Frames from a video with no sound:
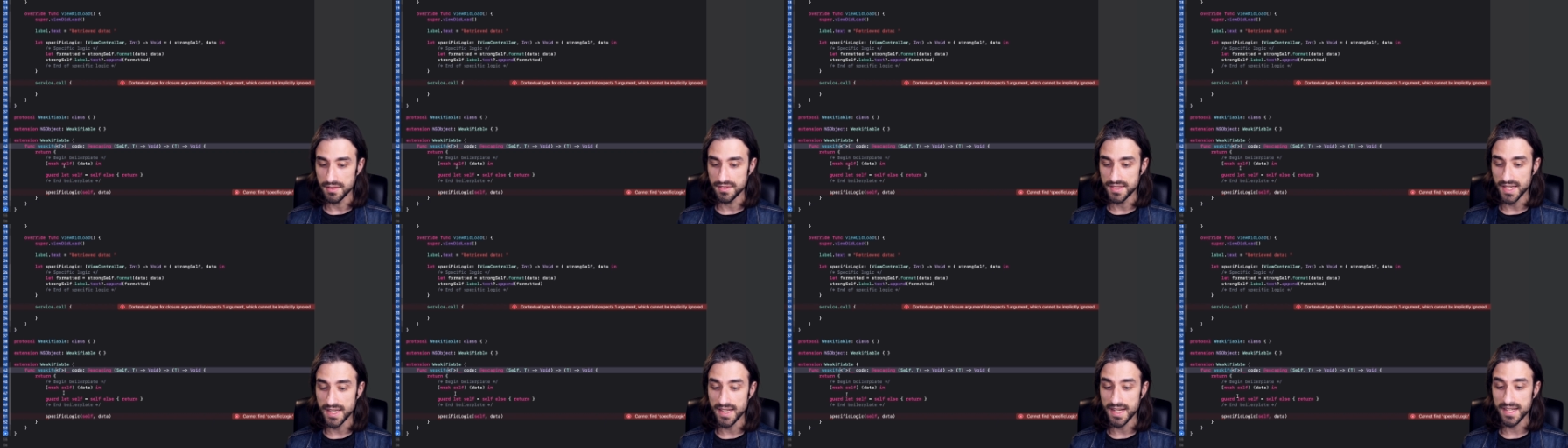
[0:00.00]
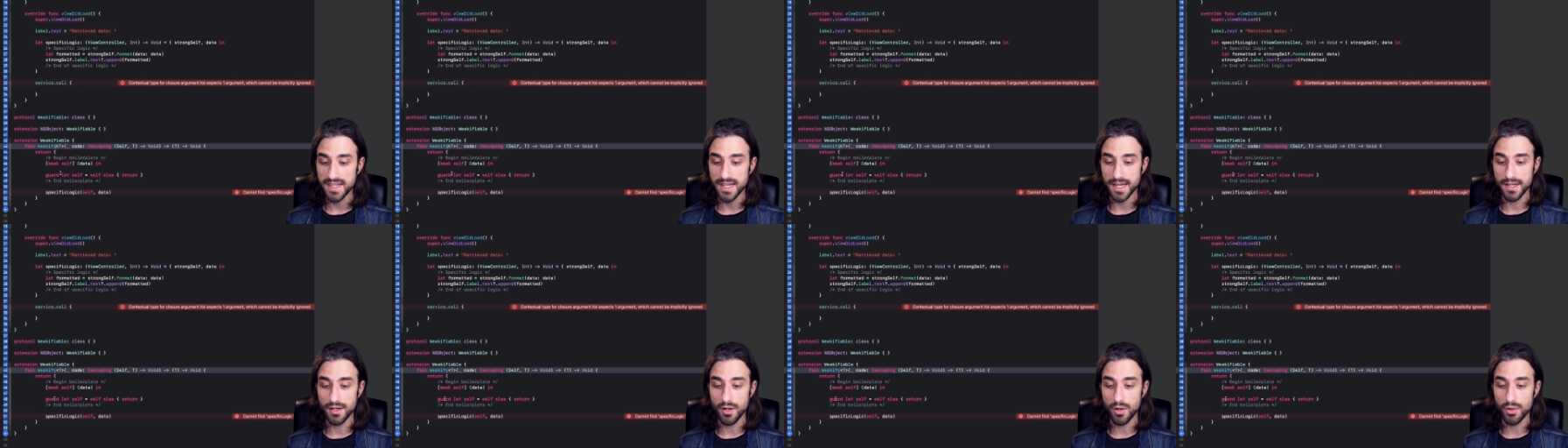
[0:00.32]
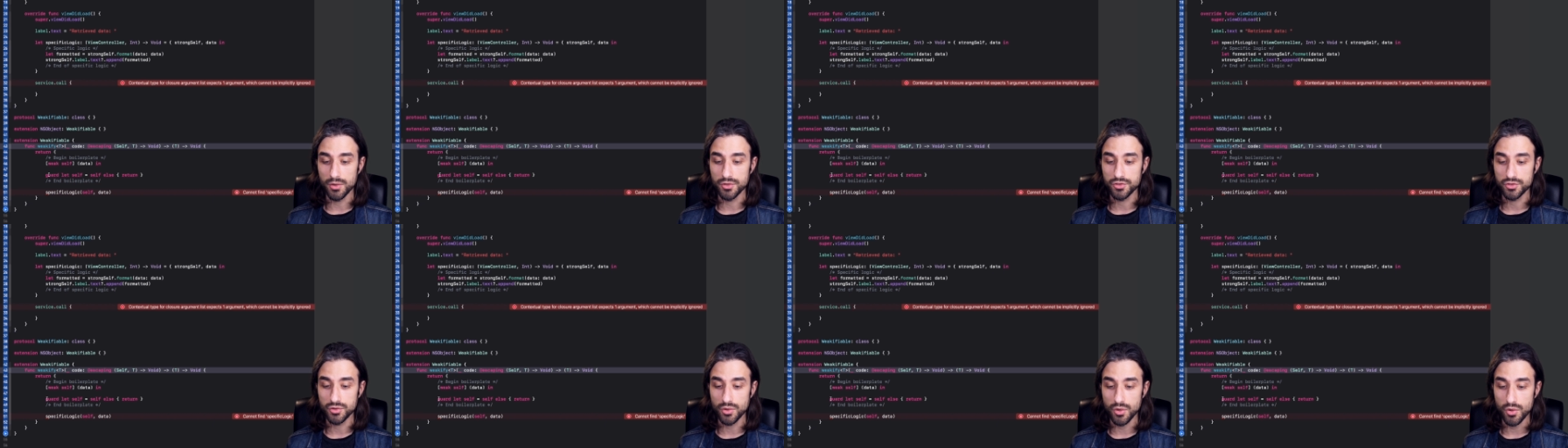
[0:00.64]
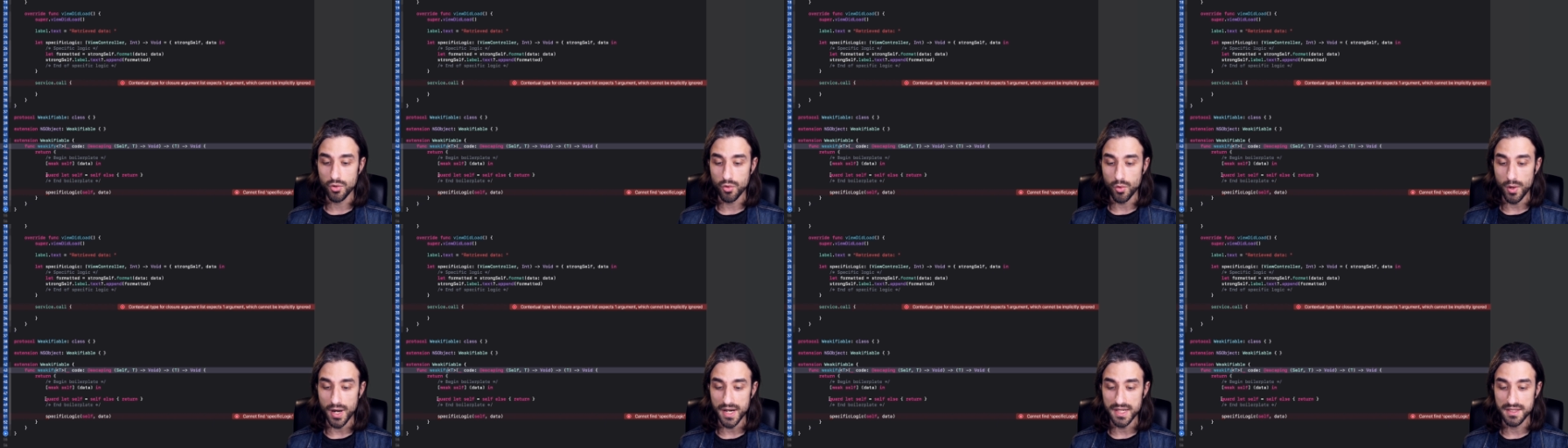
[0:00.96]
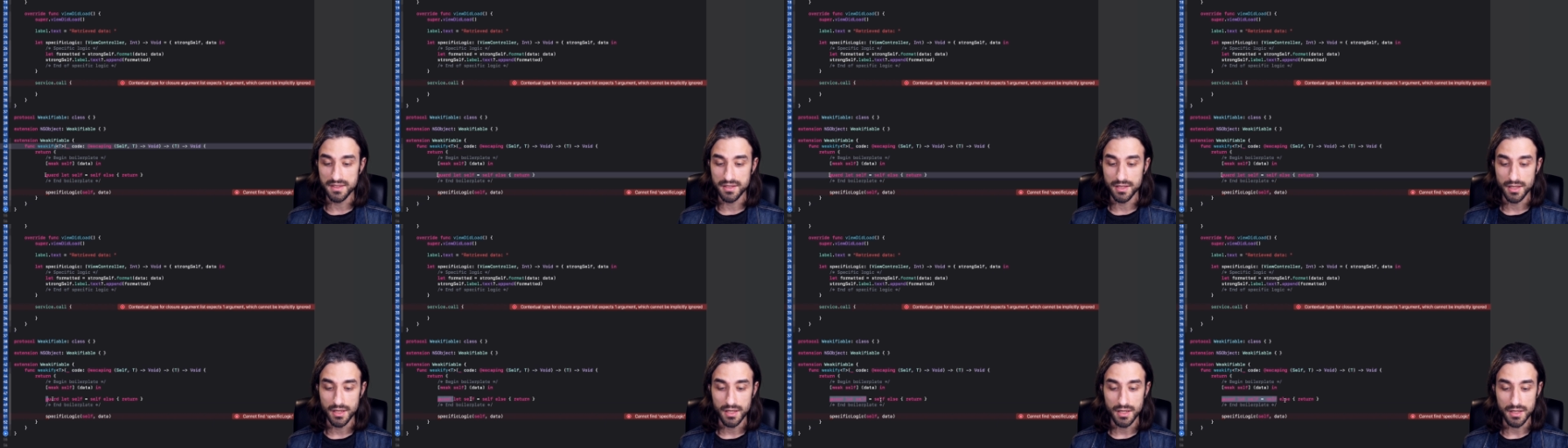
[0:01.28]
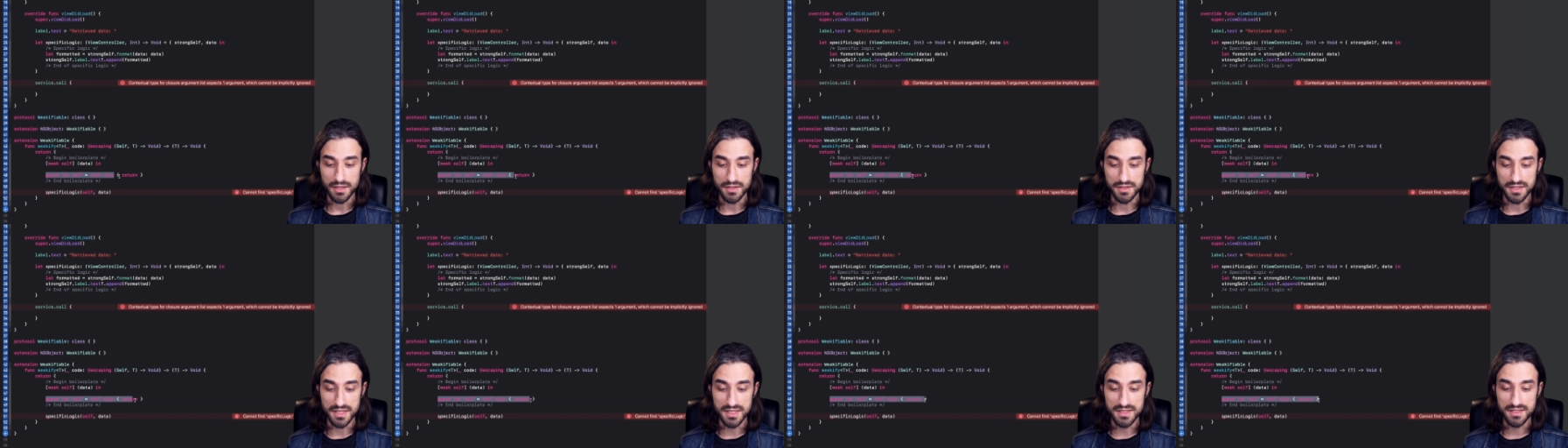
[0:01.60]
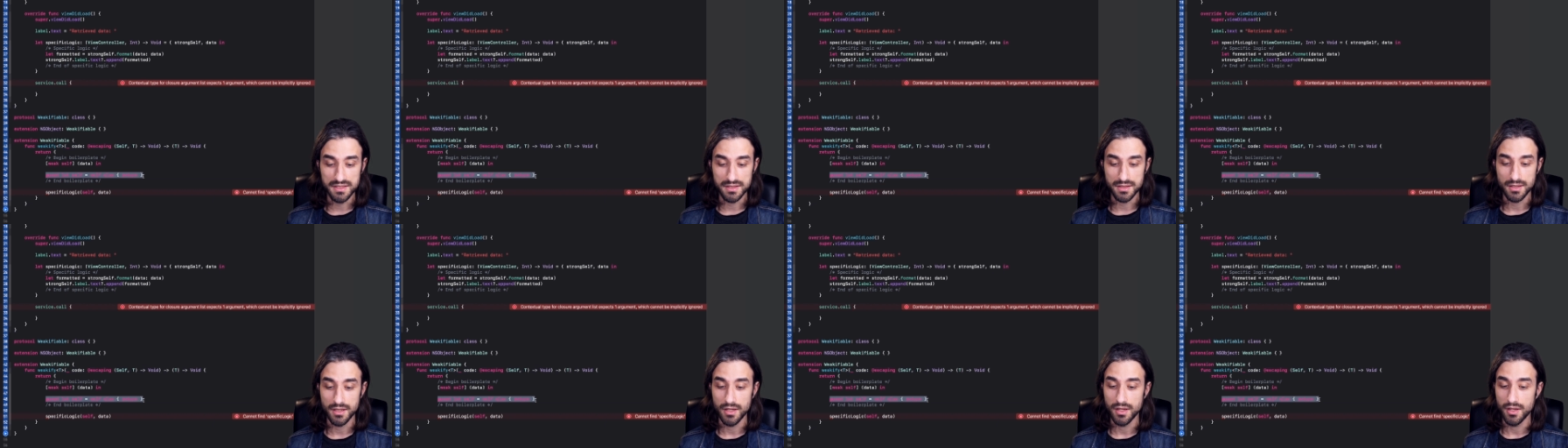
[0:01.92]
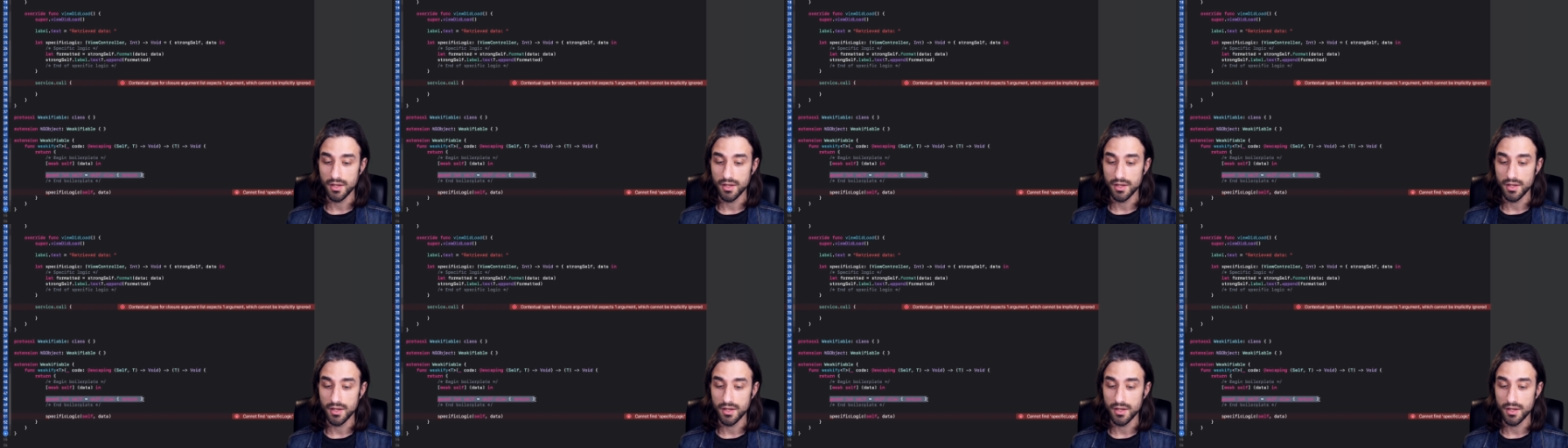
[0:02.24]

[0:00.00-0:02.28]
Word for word: then I can also write this